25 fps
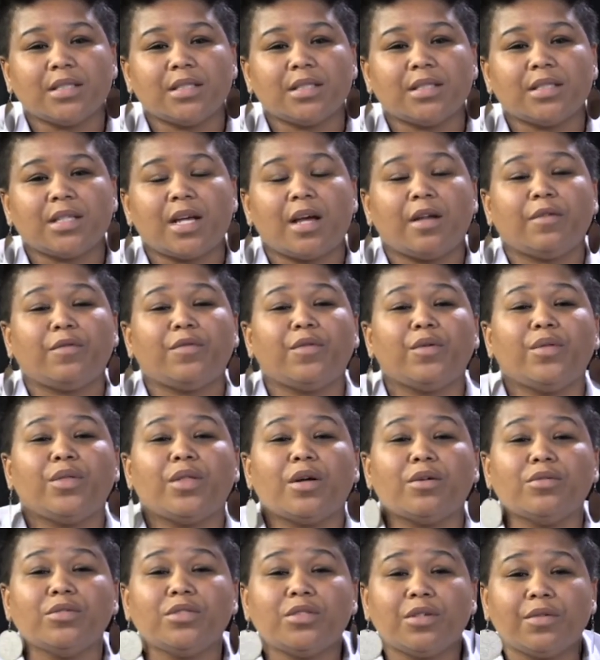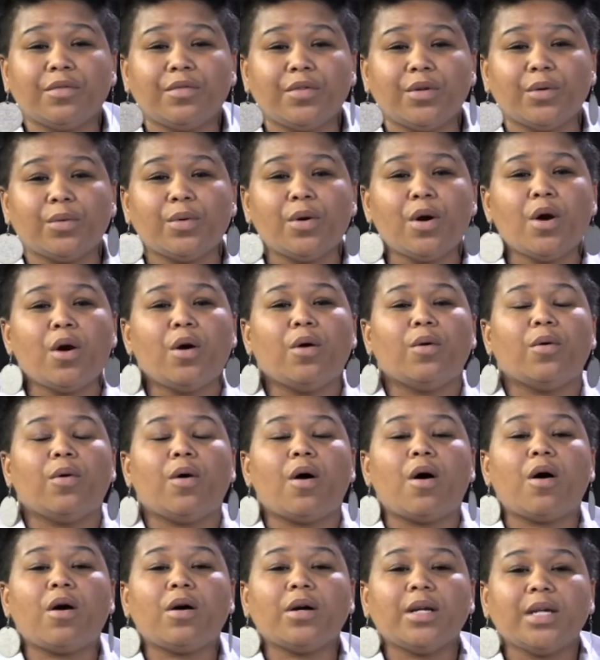And for those of you who are
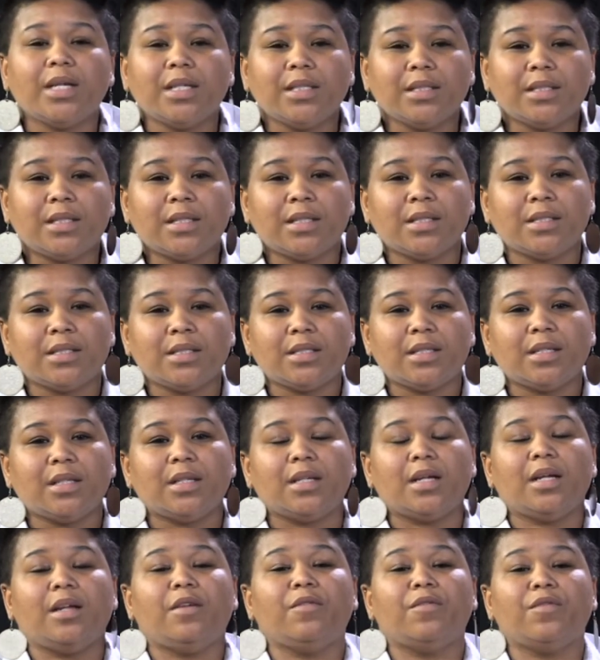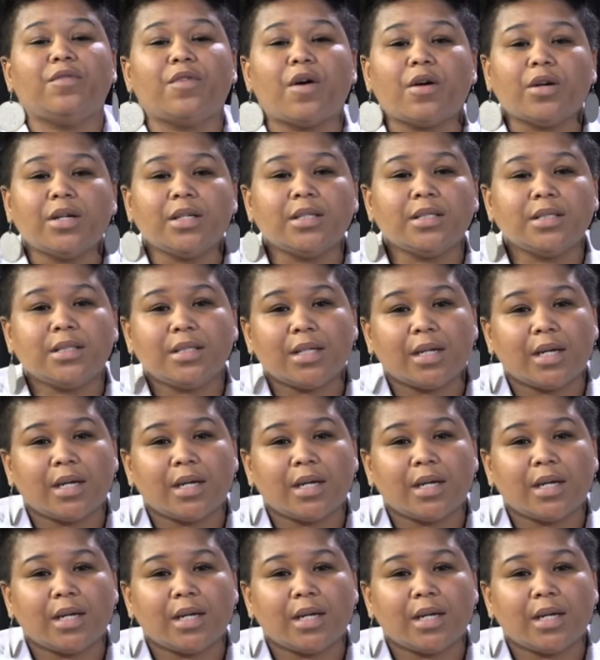interested in volunteering,